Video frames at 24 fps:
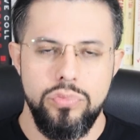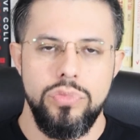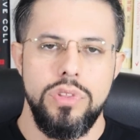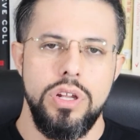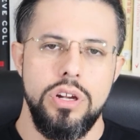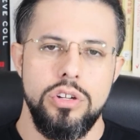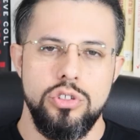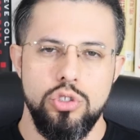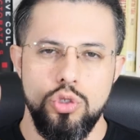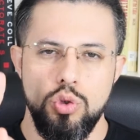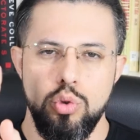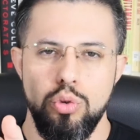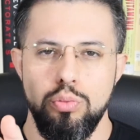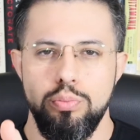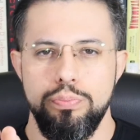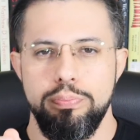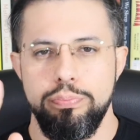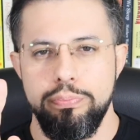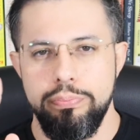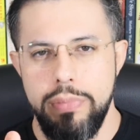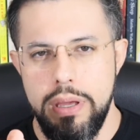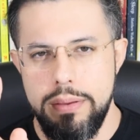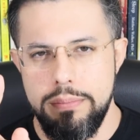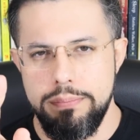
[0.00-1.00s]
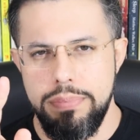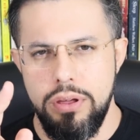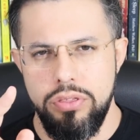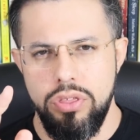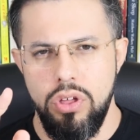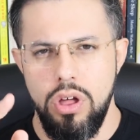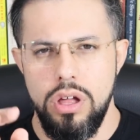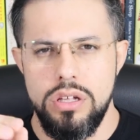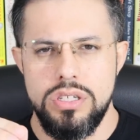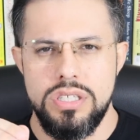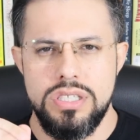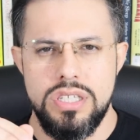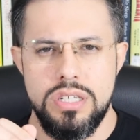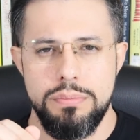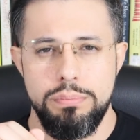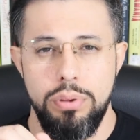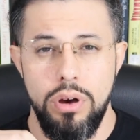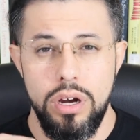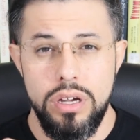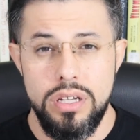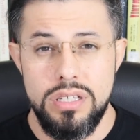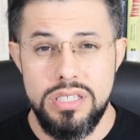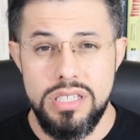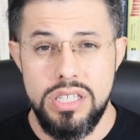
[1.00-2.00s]
there are two main pathologies in
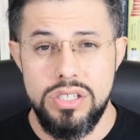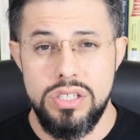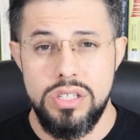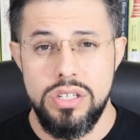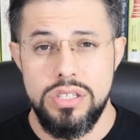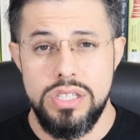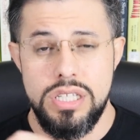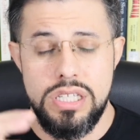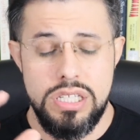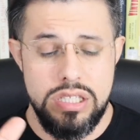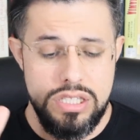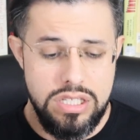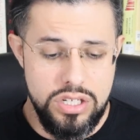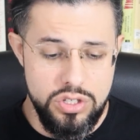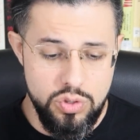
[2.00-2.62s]
Parkinson's disease.